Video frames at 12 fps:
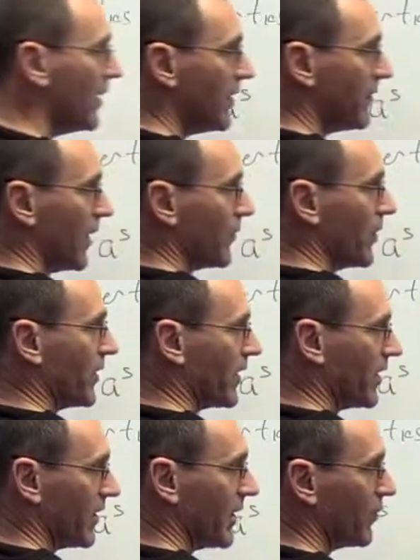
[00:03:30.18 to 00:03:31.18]
If I want to
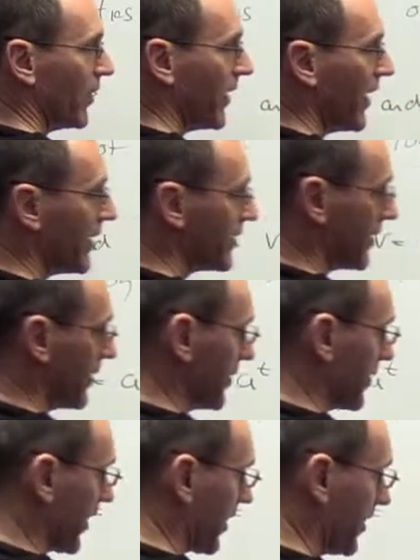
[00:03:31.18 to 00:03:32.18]
get what s
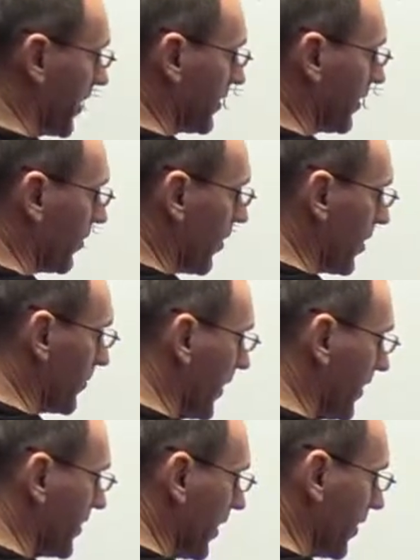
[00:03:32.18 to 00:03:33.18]
is, I can take the log
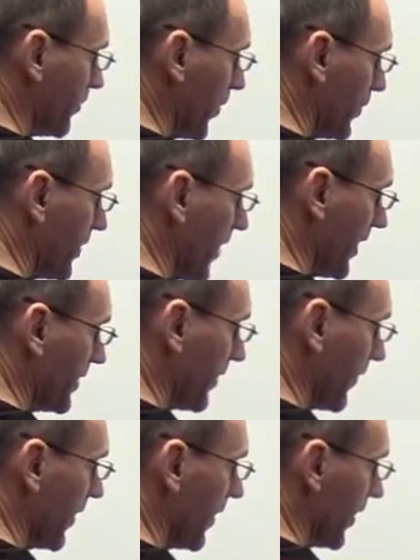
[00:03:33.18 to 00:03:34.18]
base a of both sides
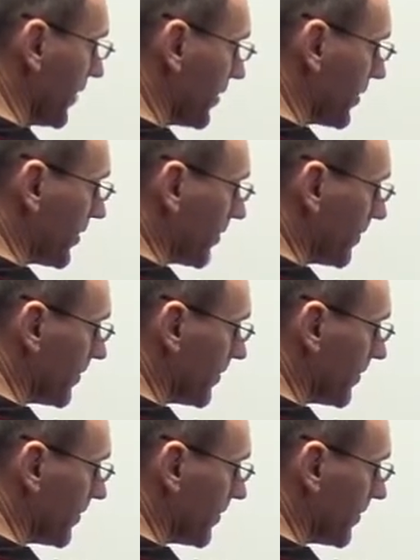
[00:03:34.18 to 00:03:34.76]
of this,